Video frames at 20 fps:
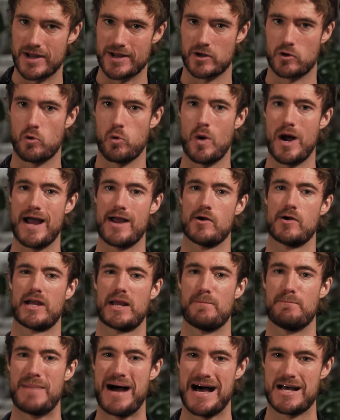at acquiring
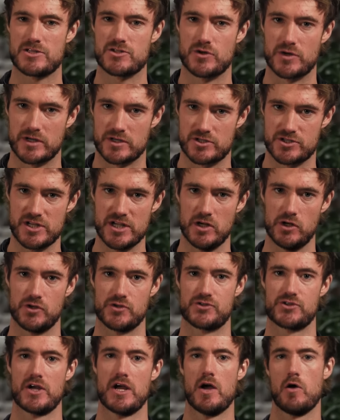and mastering
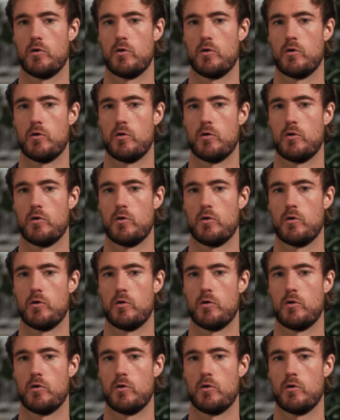skills,